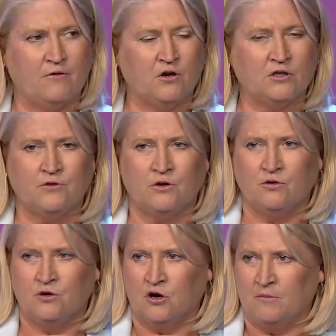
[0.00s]
for those of you
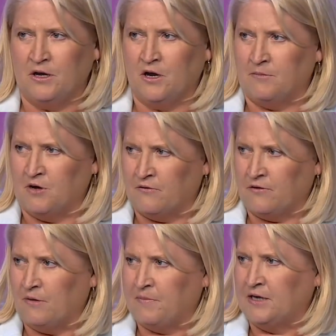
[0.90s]
who know me, I'm not a
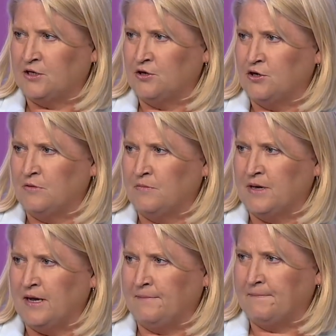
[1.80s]
very patient human
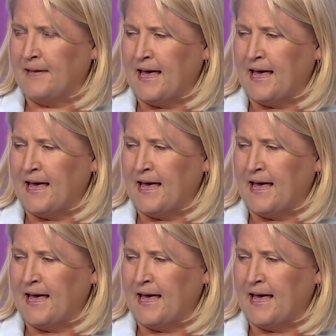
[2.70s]
being,